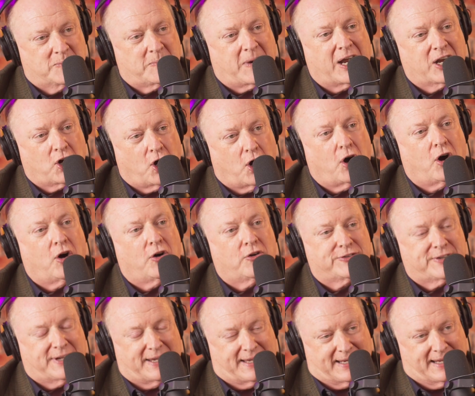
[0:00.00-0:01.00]
my
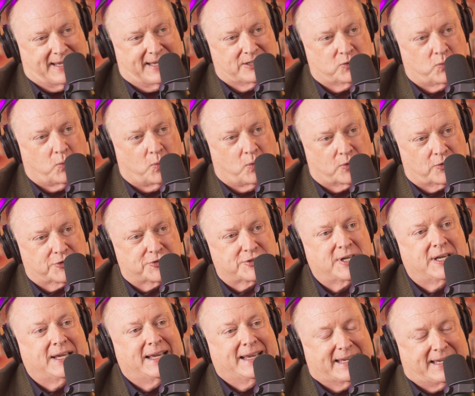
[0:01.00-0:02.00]
calls at
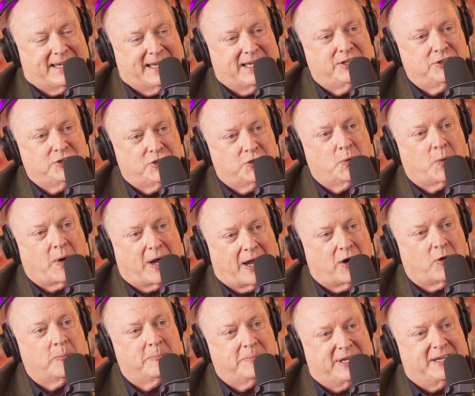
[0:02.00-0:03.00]
headquarters. Can you
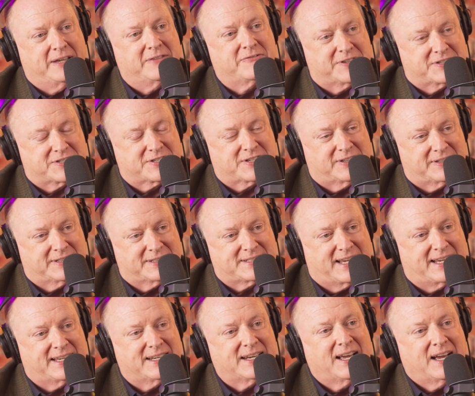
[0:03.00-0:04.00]
help me
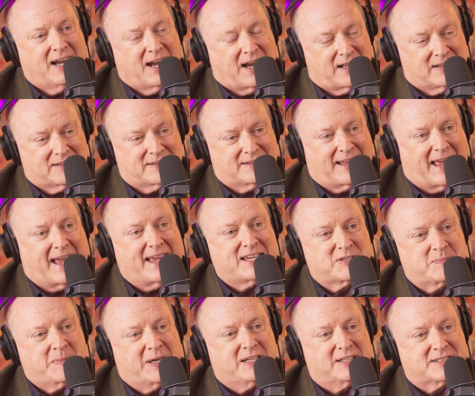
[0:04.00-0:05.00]
facilitate a
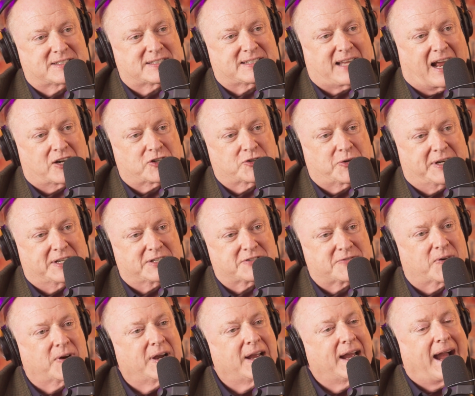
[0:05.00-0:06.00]
last minute stock
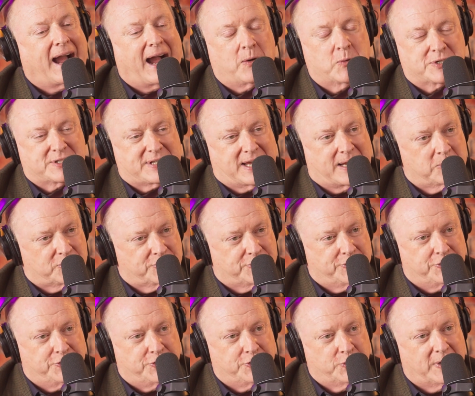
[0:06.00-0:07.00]
transfer? Yep. I was able
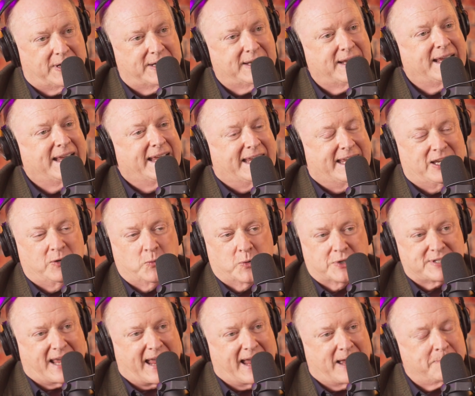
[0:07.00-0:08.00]
to do it. He
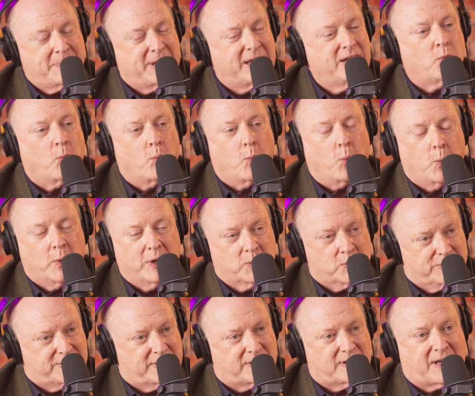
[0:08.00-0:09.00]
was happy. We
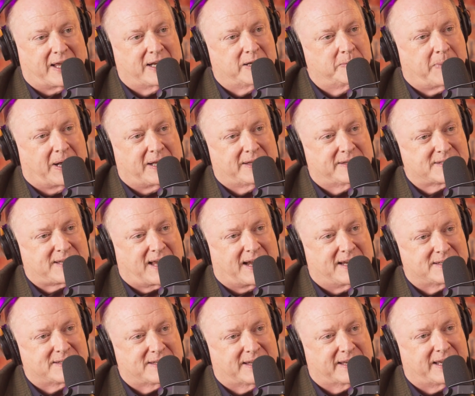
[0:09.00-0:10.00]
were delighted by the
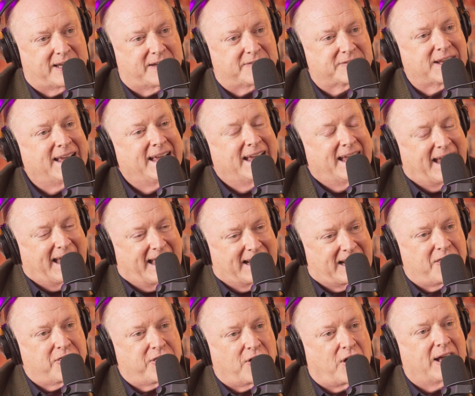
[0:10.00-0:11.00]
size of the gift. Yep.
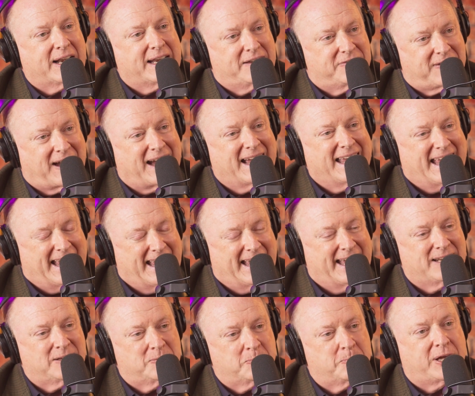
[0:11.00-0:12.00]
And I thought, if I
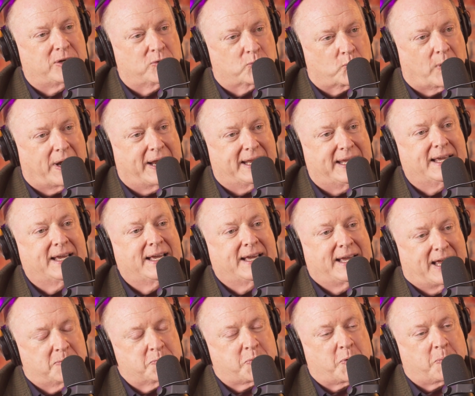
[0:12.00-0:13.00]
hadn't been ready
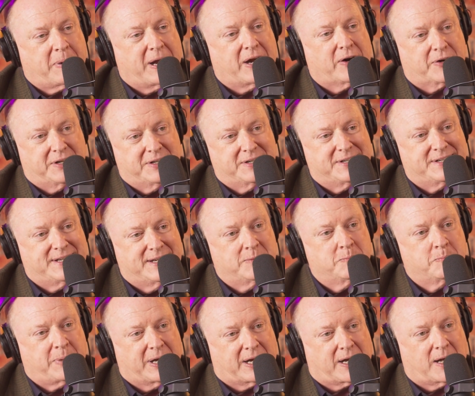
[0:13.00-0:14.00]
and prepared and
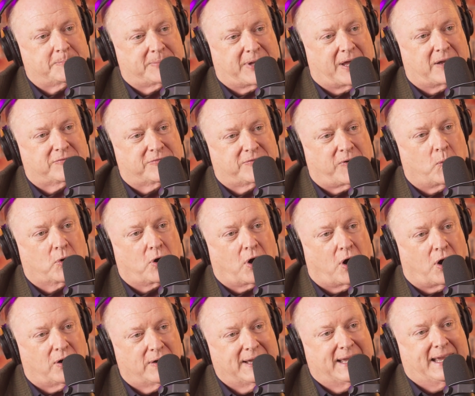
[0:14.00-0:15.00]
didn't pick up that phone
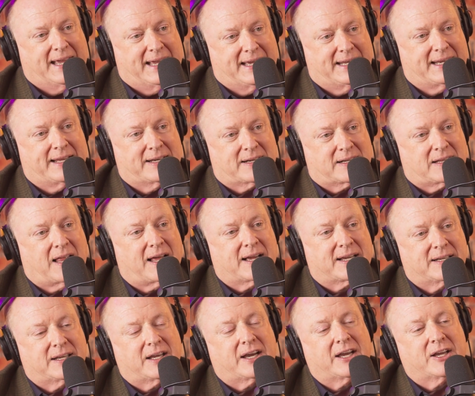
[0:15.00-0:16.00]
call at
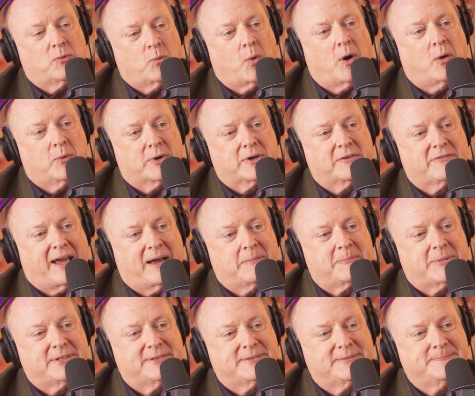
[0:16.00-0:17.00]
8:00 at night, what would have
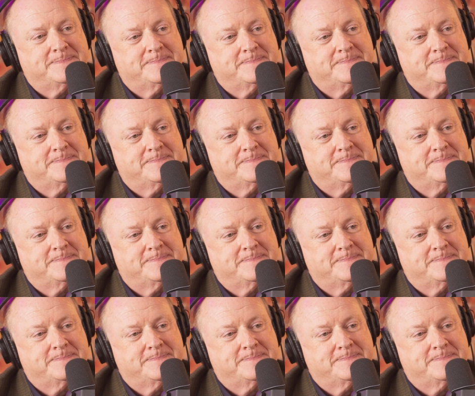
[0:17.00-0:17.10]
happened?